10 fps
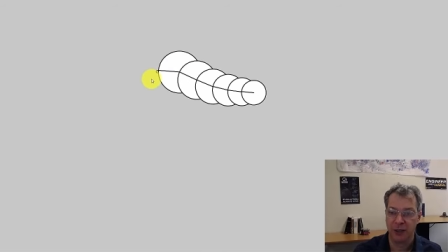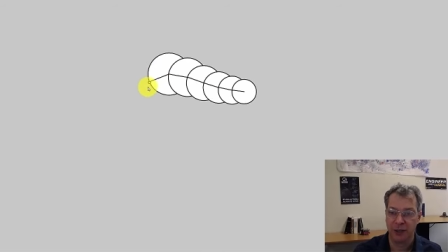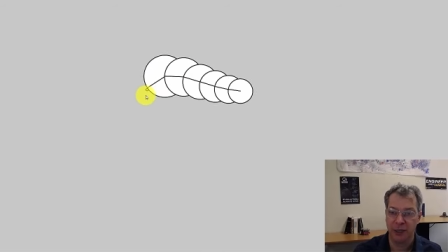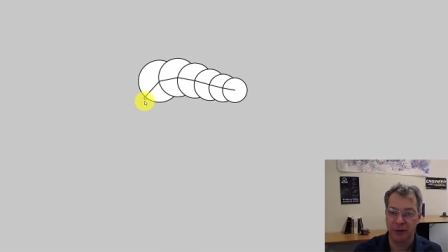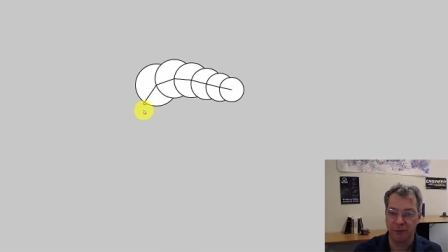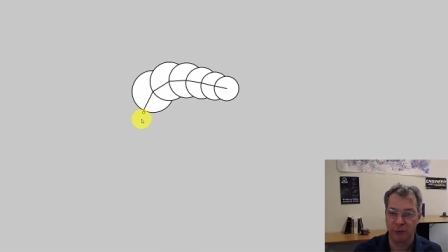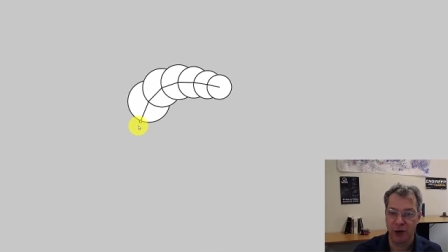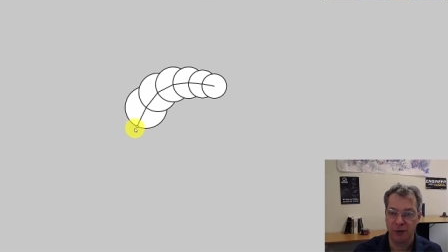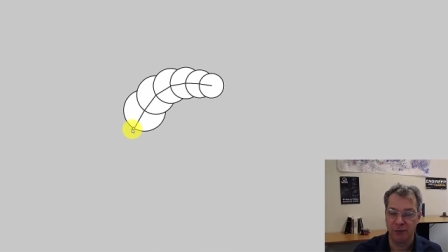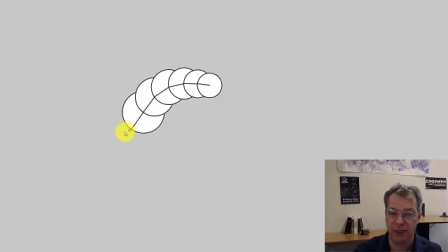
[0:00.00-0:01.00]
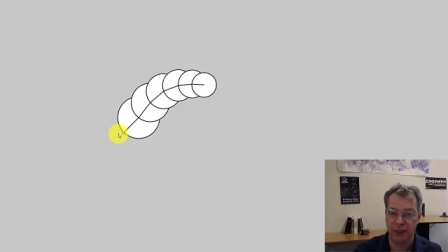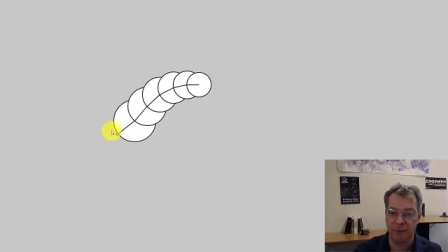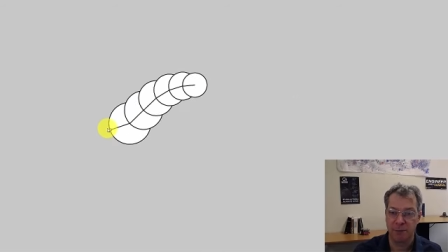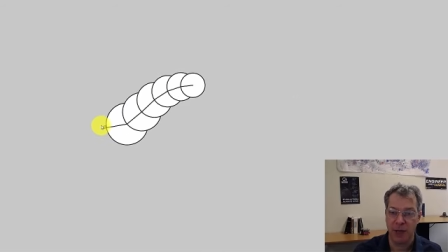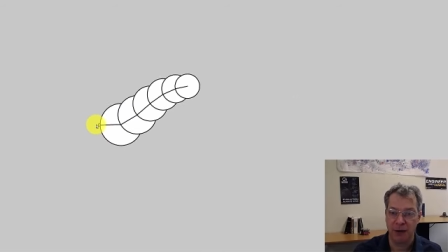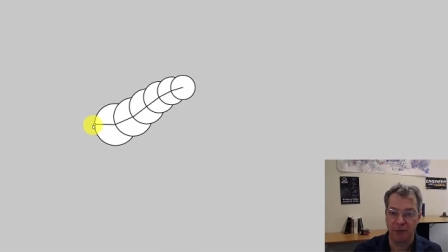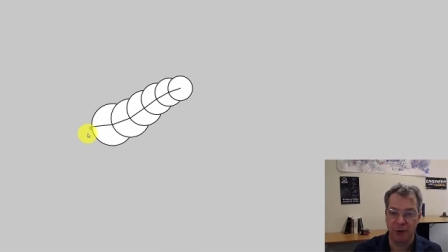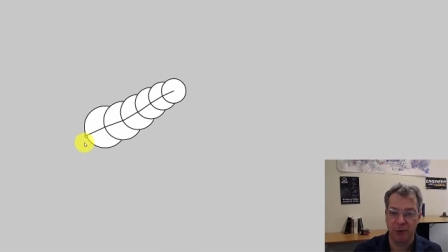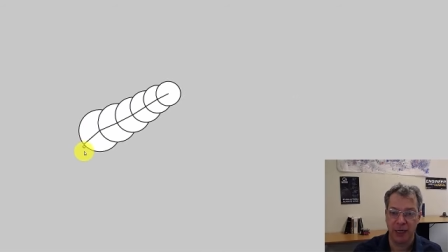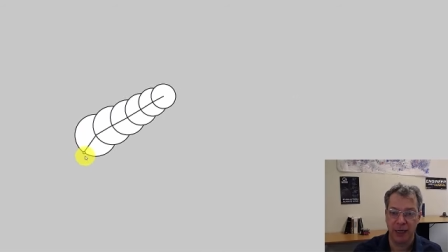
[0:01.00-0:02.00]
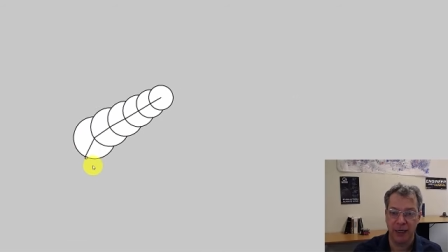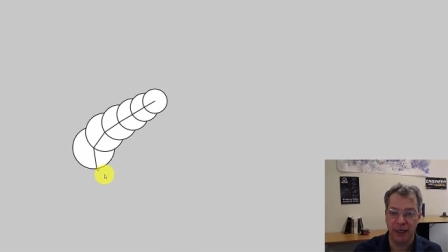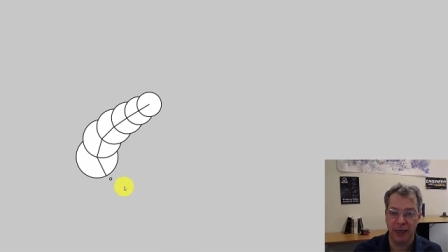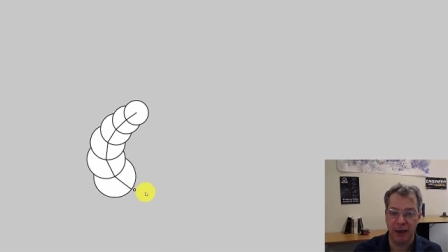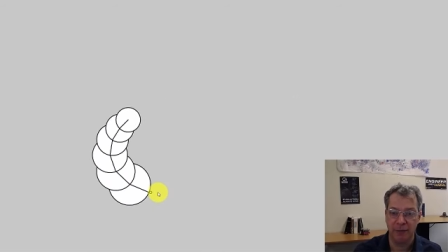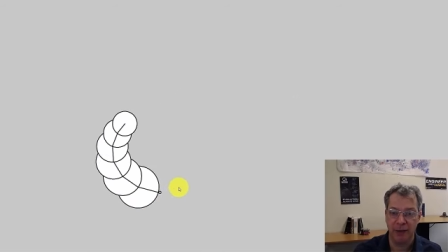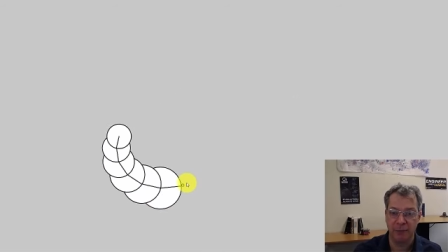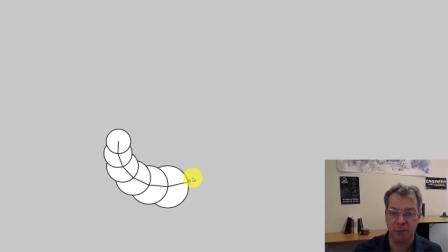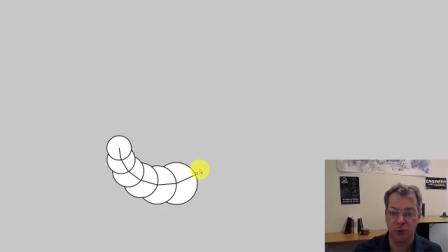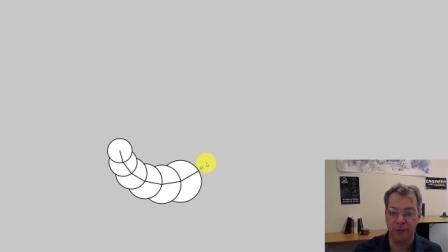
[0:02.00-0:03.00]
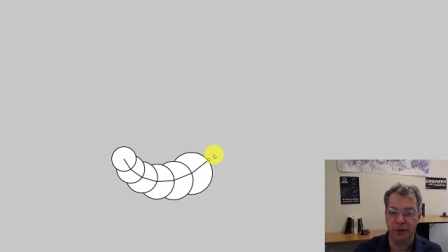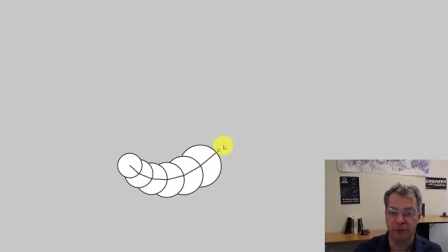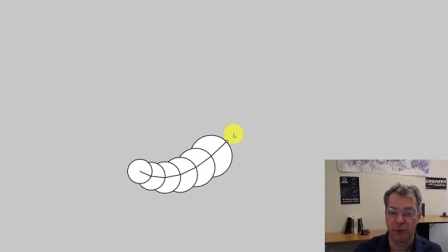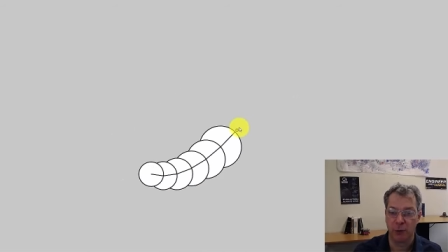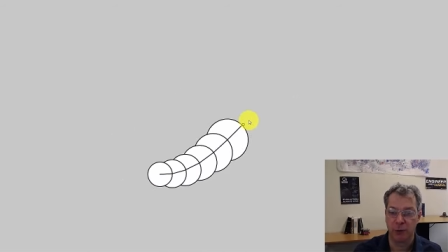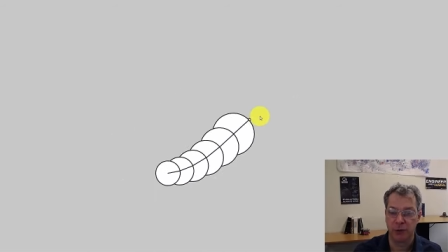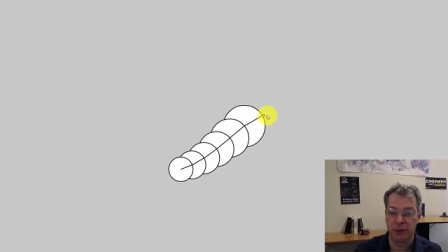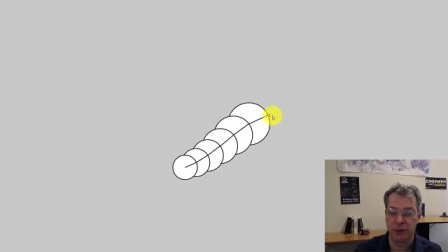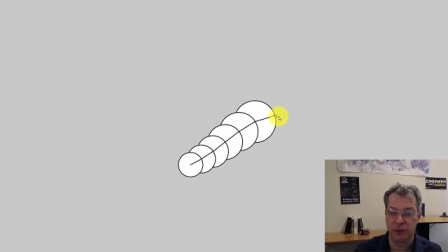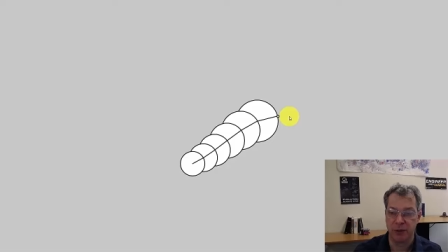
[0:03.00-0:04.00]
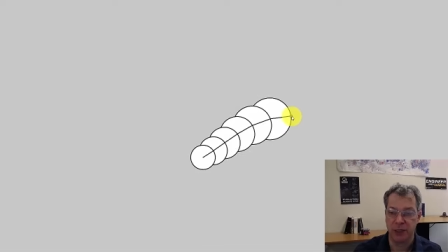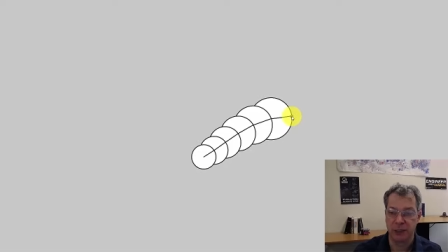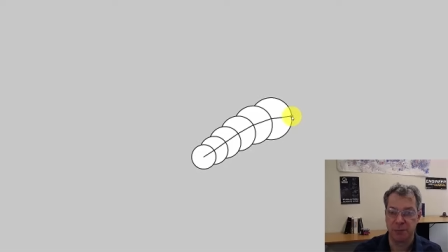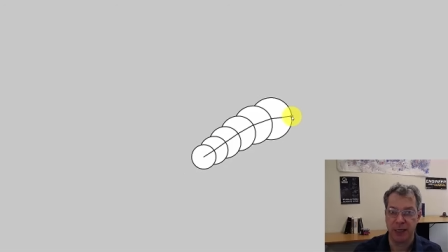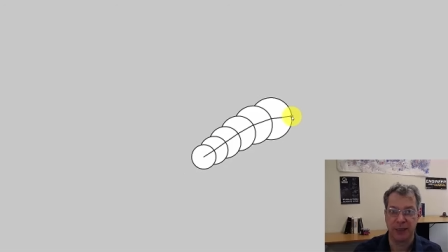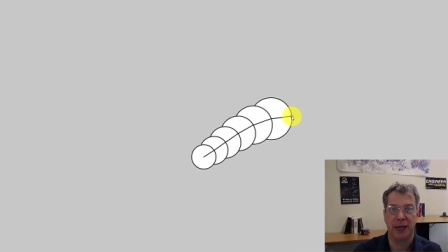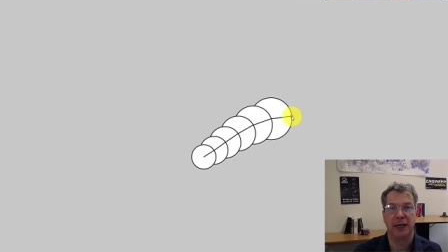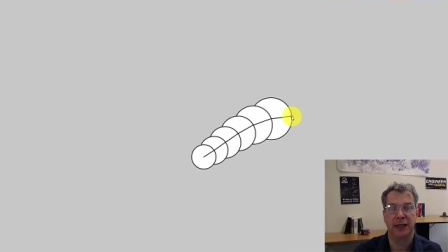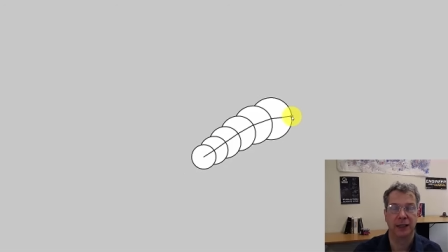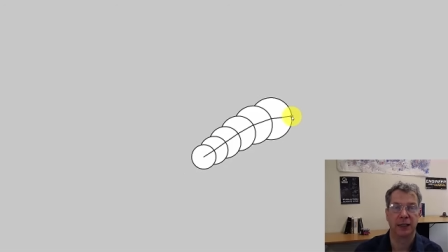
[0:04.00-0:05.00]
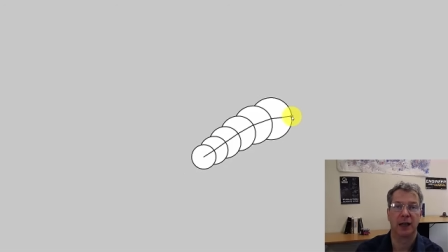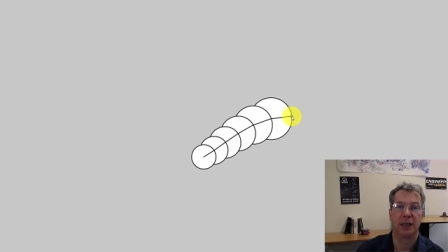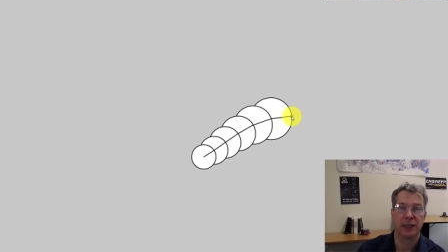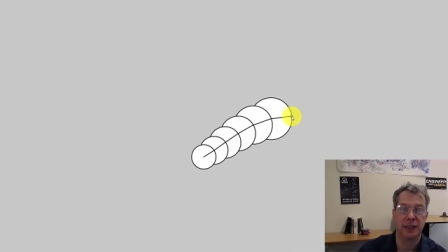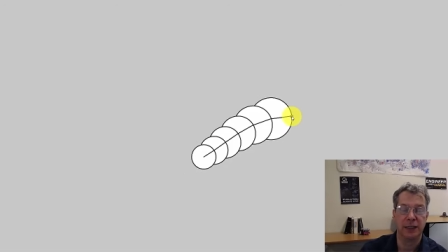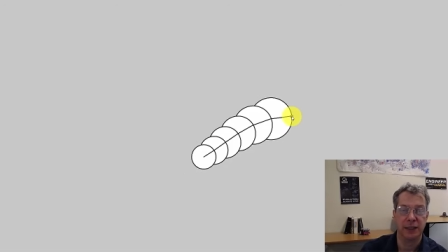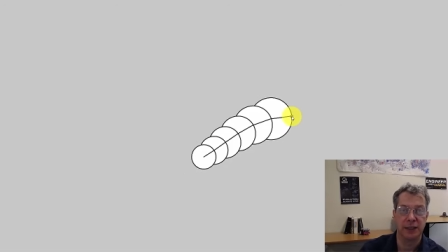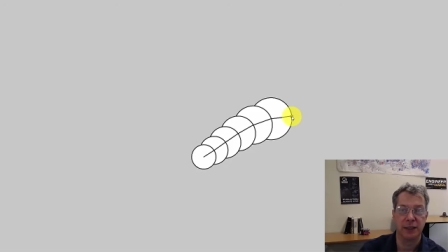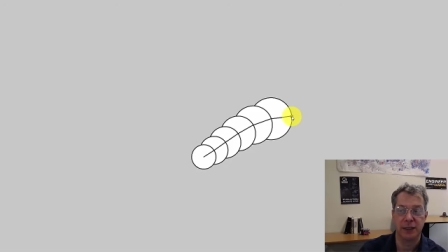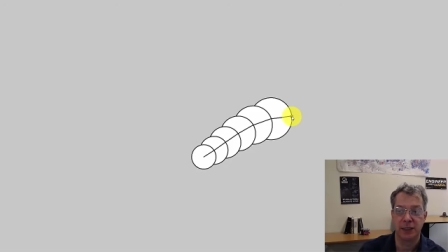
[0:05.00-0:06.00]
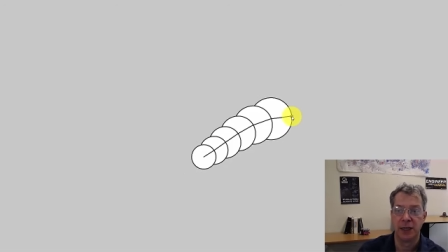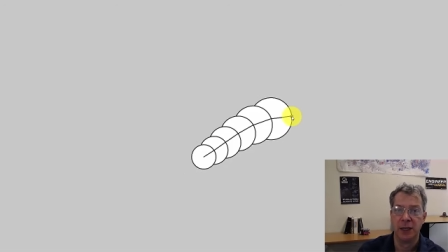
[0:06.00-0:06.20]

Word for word: in front of it by rotating and then moving forward so that it's maintaining a constant distance.